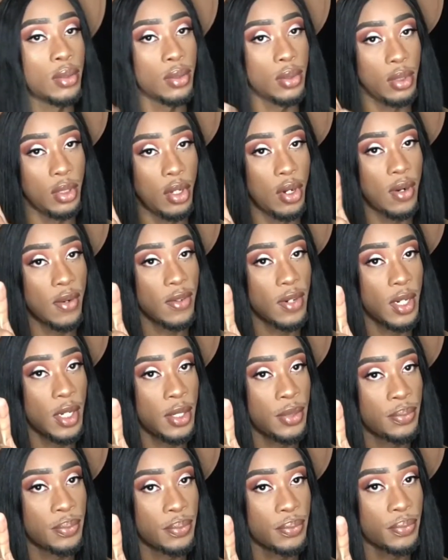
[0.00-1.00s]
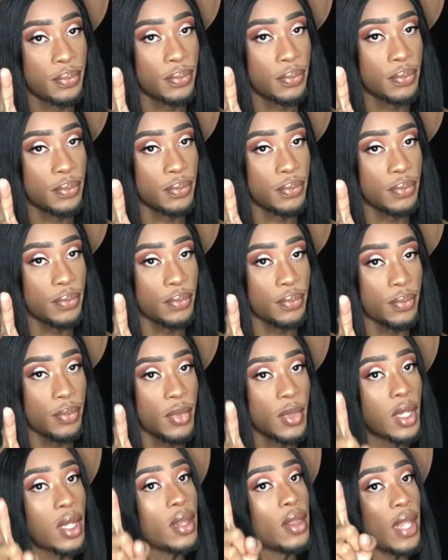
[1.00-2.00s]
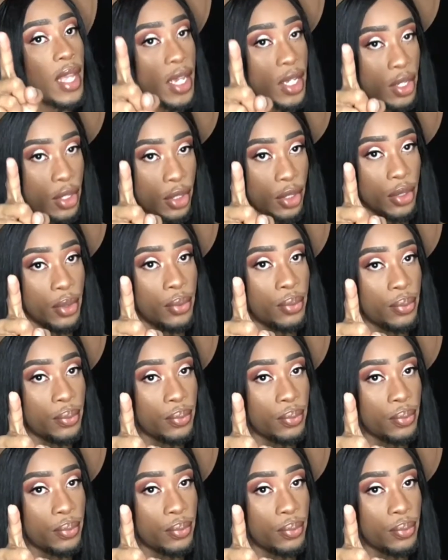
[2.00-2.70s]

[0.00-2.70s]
Laura, thank you.